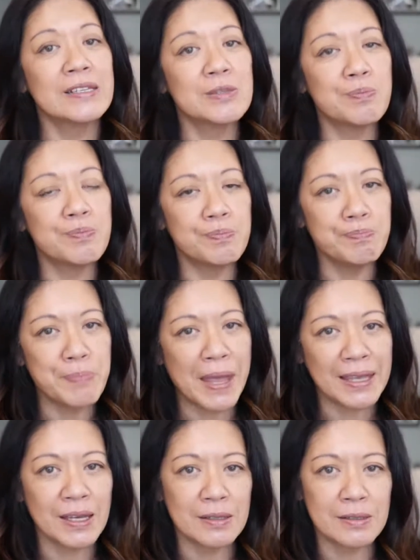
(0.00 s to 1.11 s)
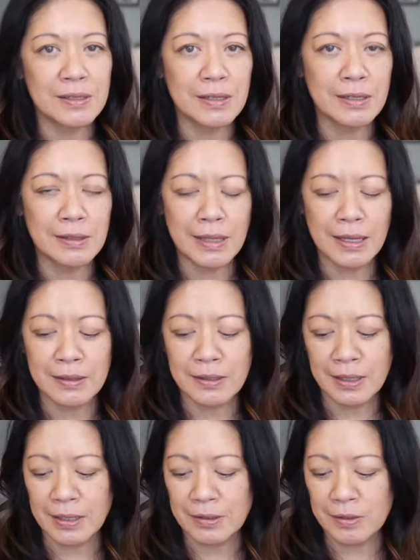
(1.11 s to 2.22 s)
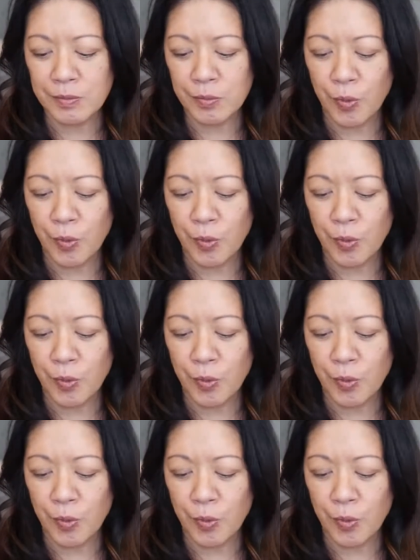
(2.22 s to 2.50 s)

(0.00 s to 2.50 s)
let's make it and